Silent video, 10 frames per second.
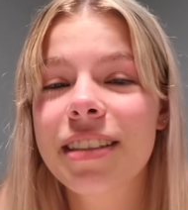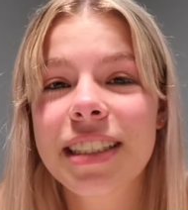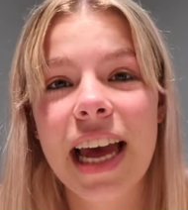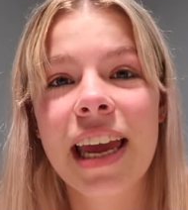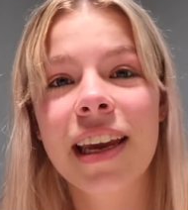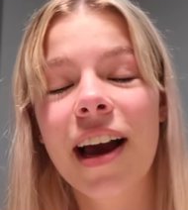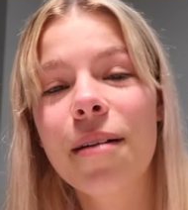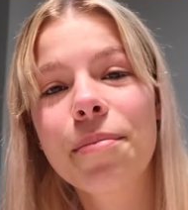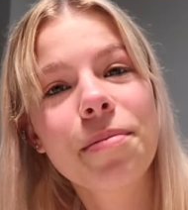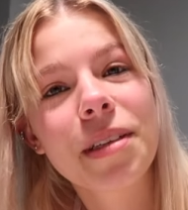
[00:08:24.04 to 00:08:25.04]
staying
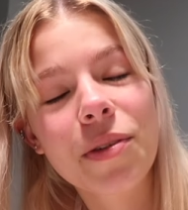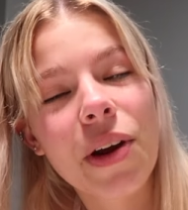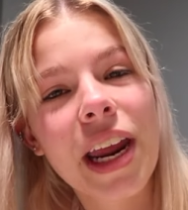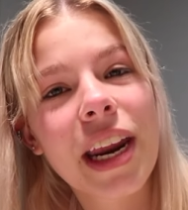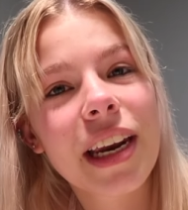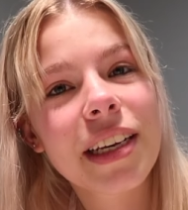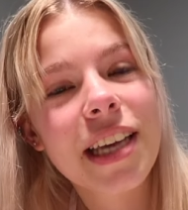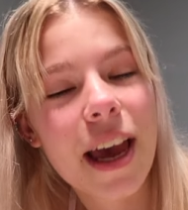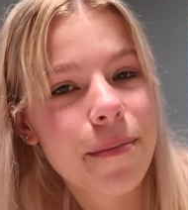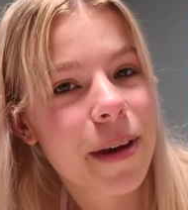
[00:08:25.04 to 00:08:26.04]
up between
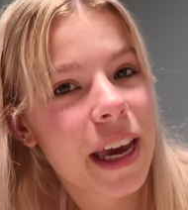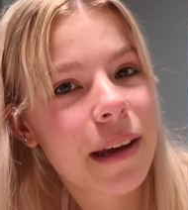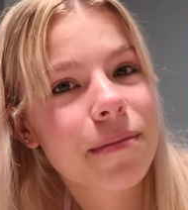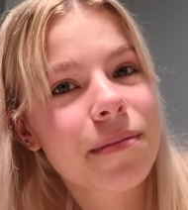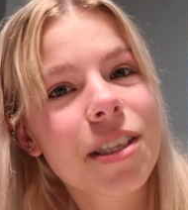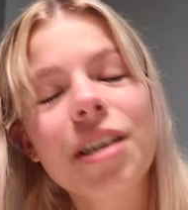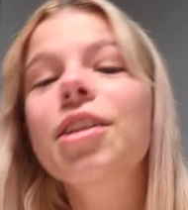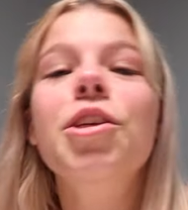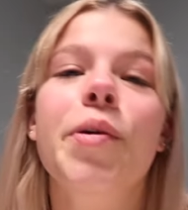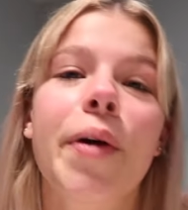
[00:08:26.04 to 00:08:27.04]
10 p.m. to
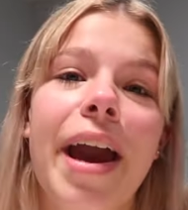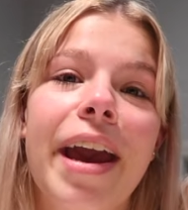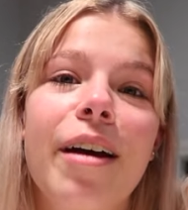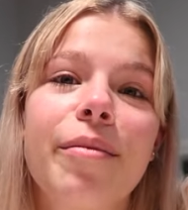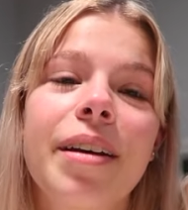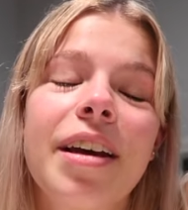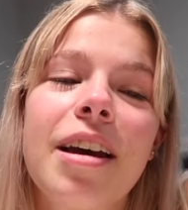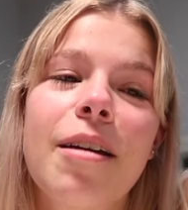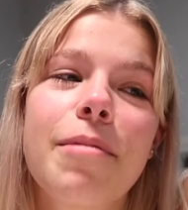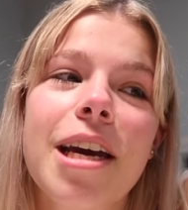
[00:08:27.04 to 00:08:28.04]
2 a.m.
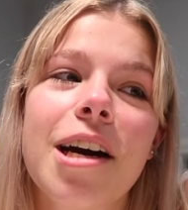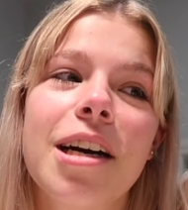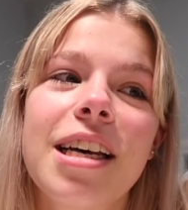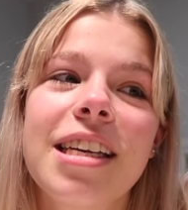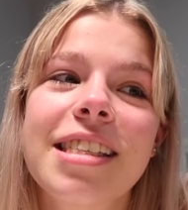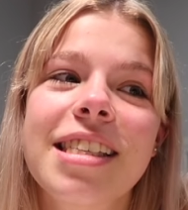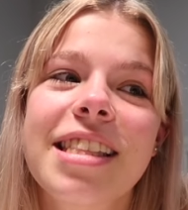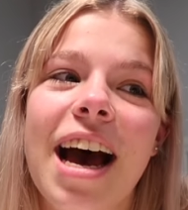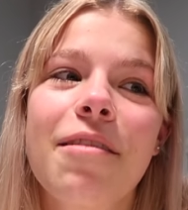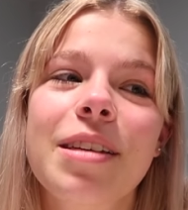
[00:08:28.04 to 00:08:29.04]
because
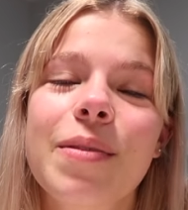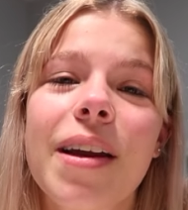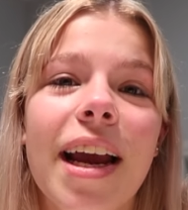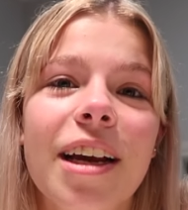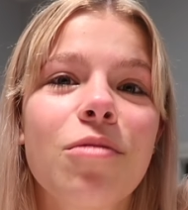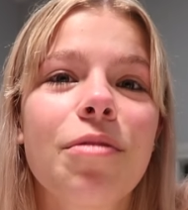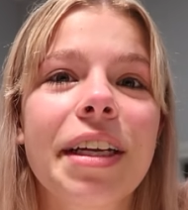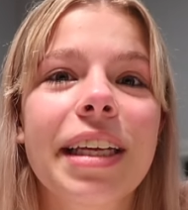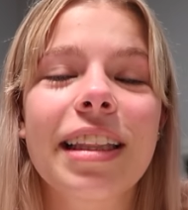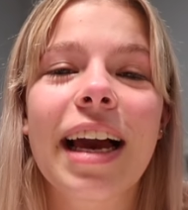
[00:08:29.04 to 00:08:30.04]
that was when I could
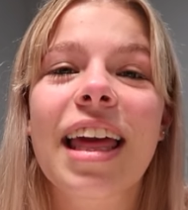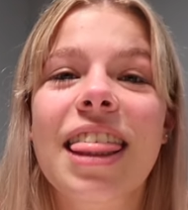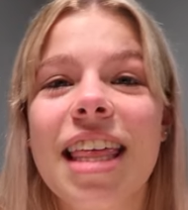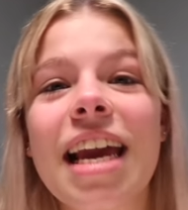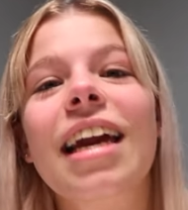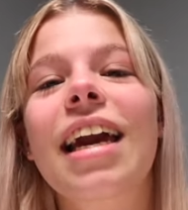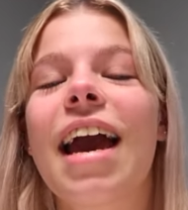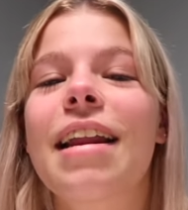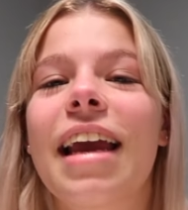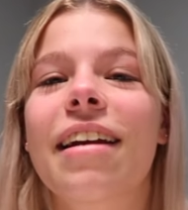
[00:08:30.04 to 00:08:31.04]
really like think
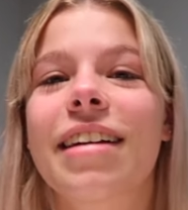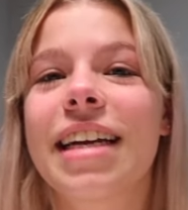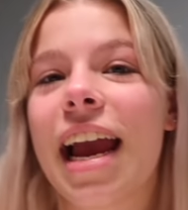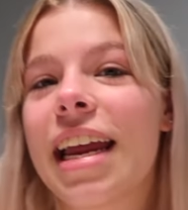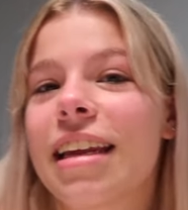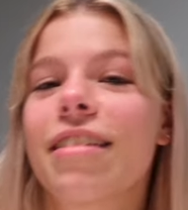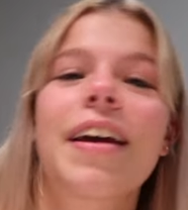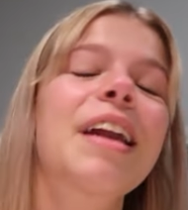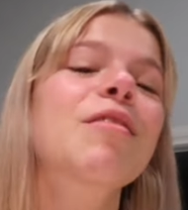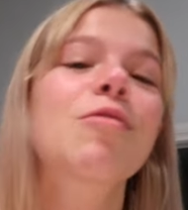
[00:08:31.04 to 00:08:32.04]
and get creative
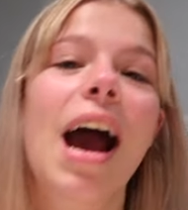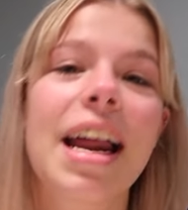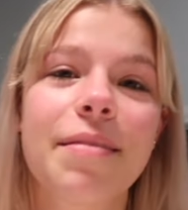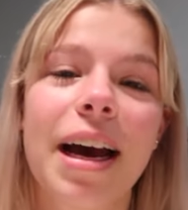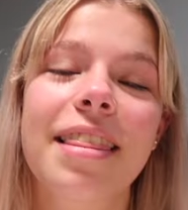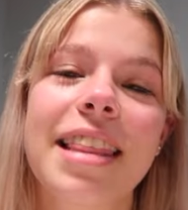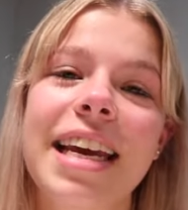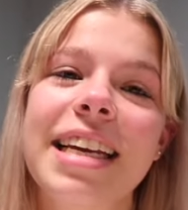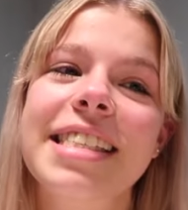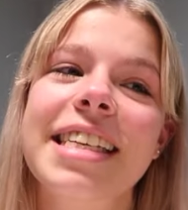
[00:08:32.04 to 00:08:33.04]
and write about
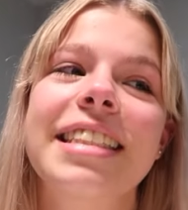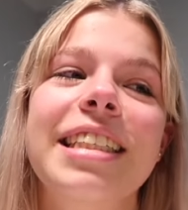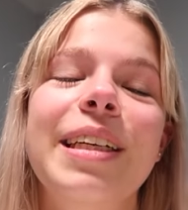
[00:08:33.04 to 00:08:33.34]
things and,